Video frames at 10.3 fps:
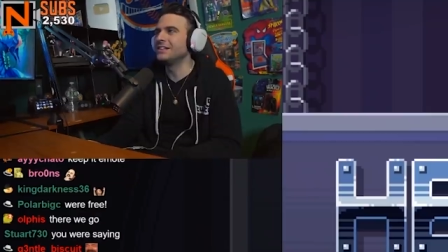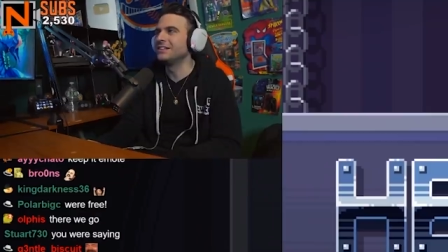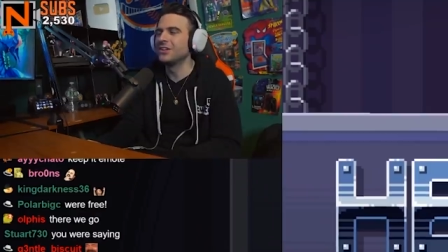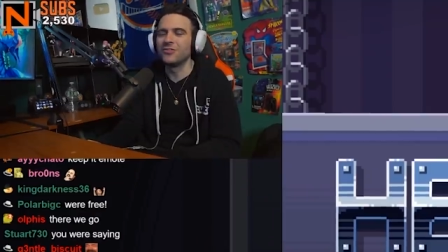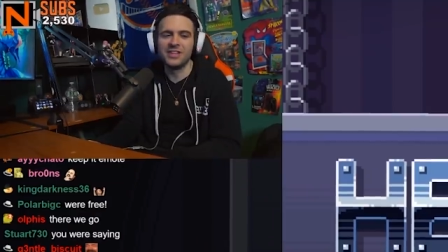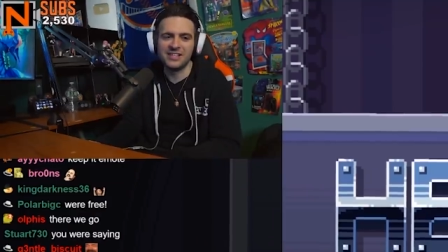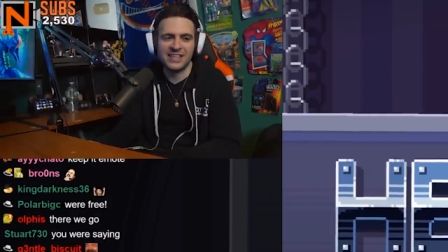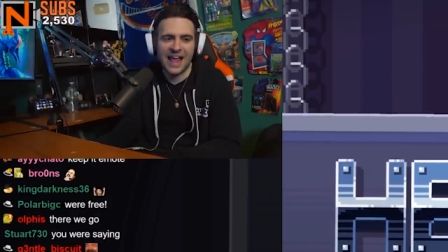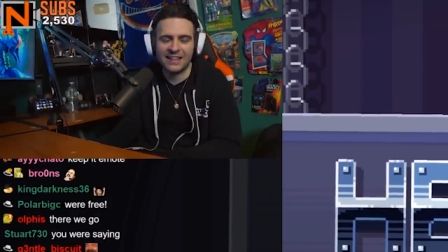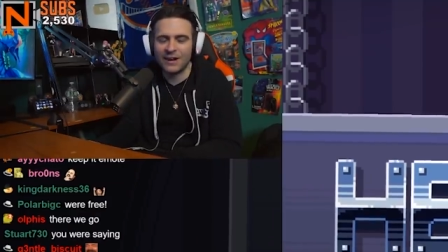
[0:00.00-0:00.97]
literally
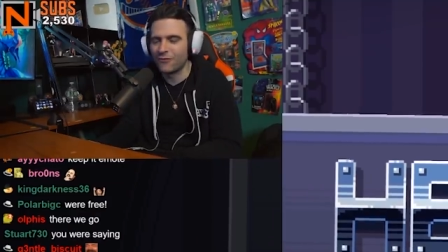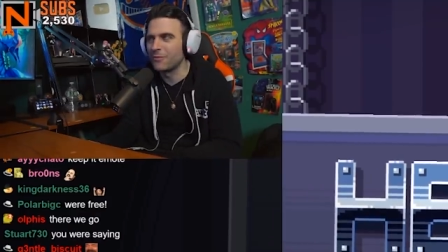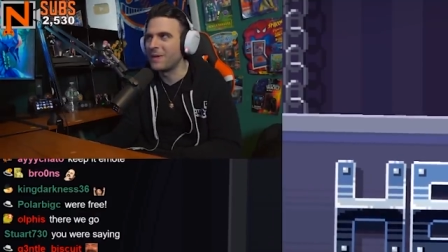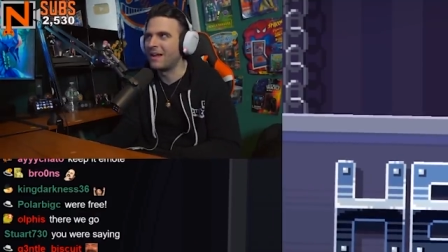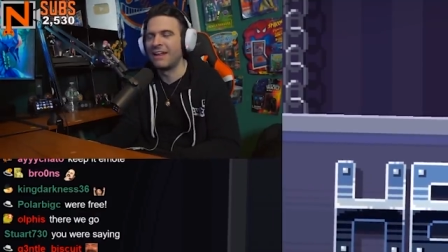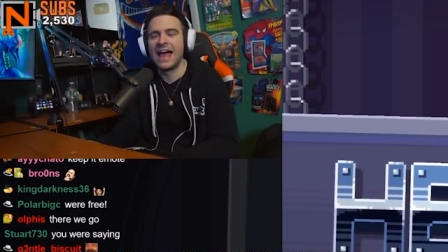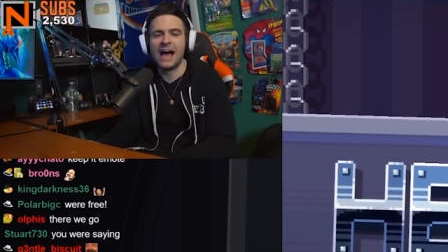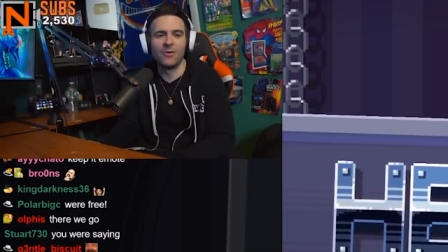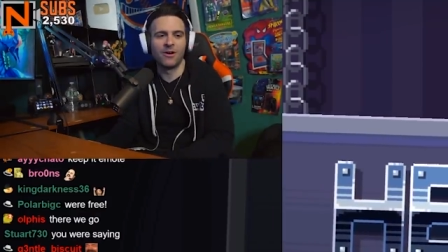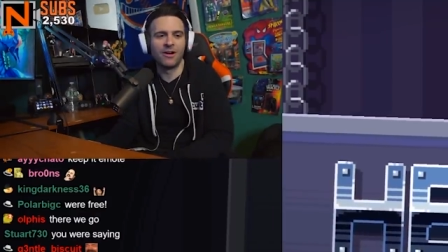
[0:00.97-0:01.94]
sat there for about an
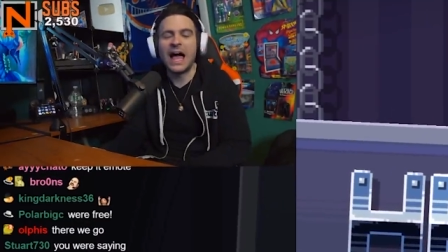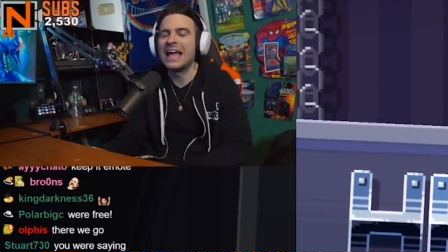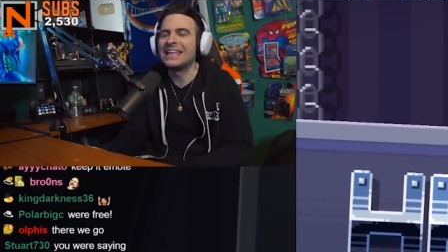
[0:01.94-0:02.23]
hour. I